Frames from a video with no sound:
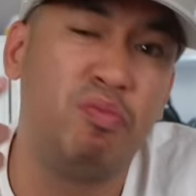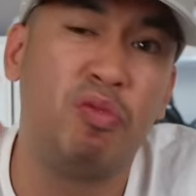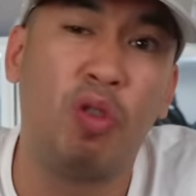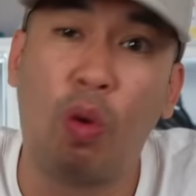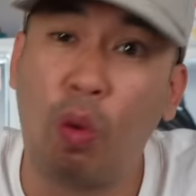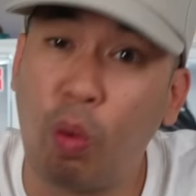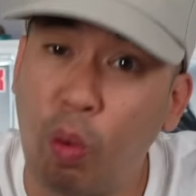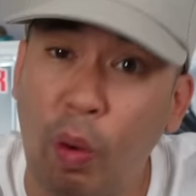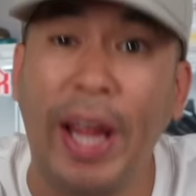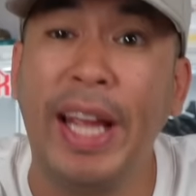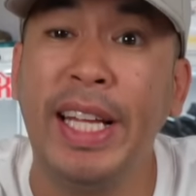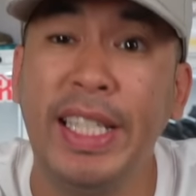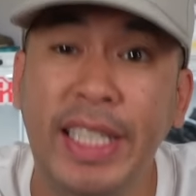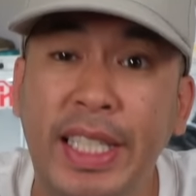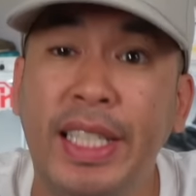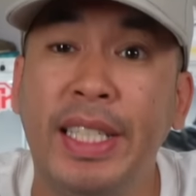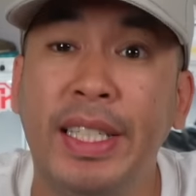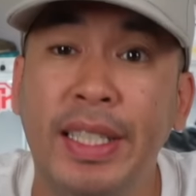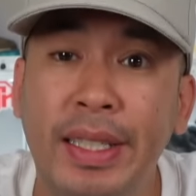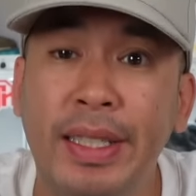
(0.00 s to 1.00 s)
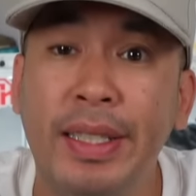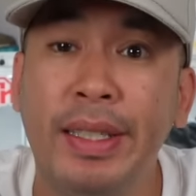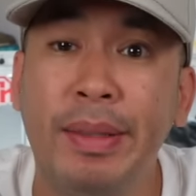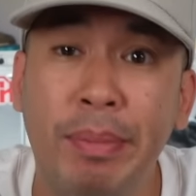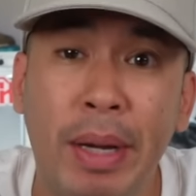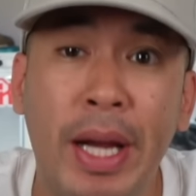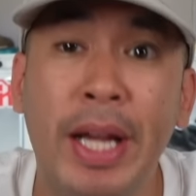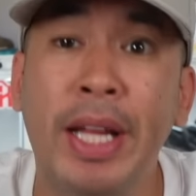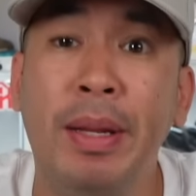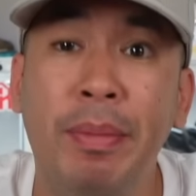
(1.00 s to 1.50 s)
great
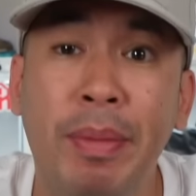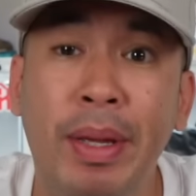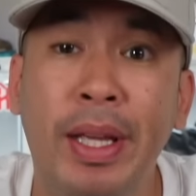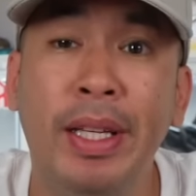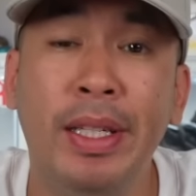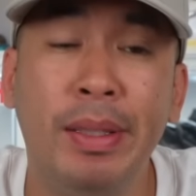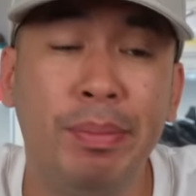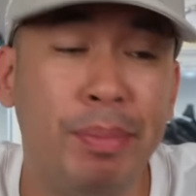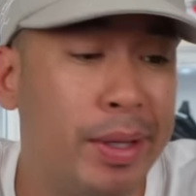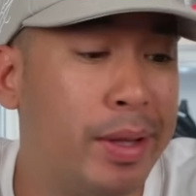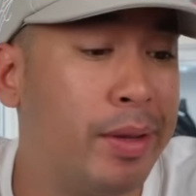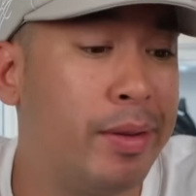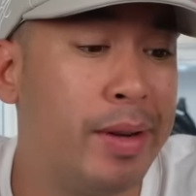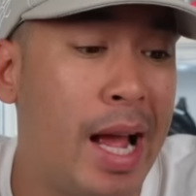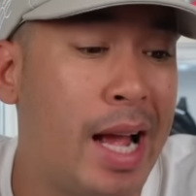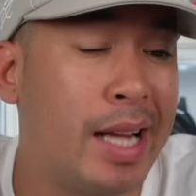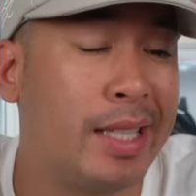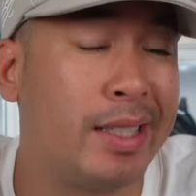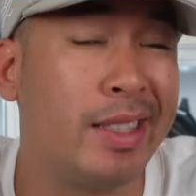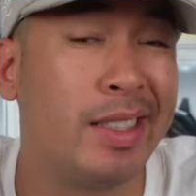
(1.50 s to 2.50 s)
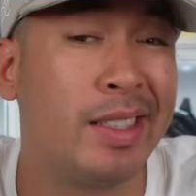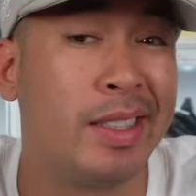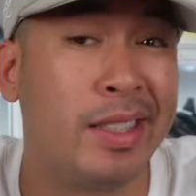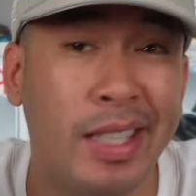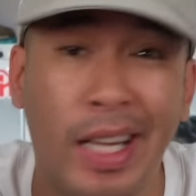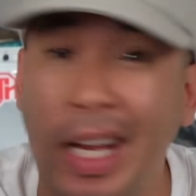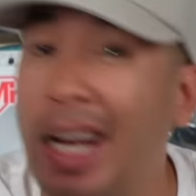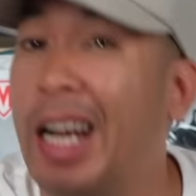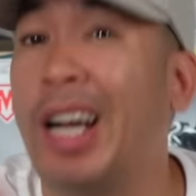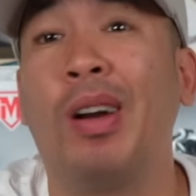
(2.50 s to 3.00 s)
by any means, but they're not
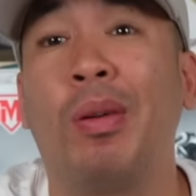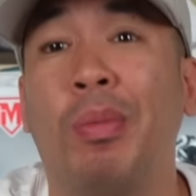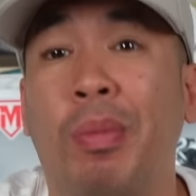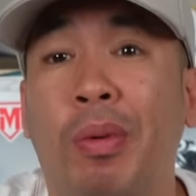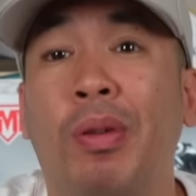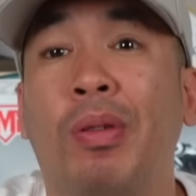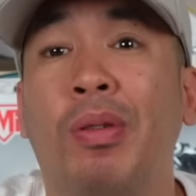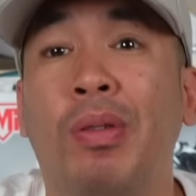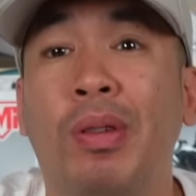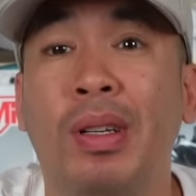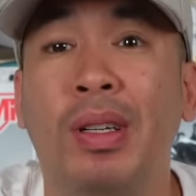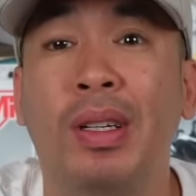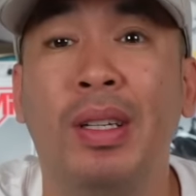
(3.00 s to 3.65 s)
terrible.